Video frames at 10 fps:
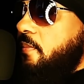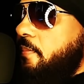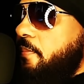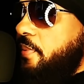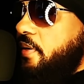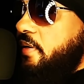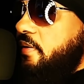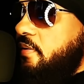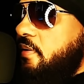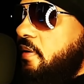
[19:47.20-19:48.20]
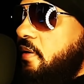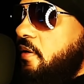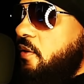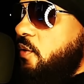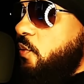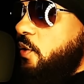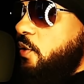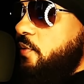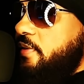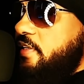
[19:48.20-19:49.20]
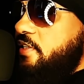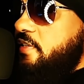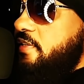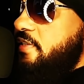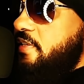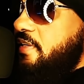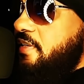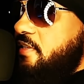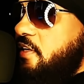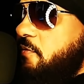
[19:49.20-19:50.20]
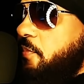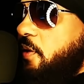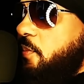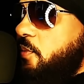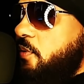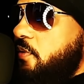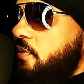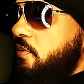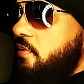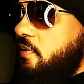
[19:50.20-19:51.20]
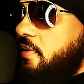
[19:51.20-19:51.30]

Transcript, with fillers: But the word religion does give people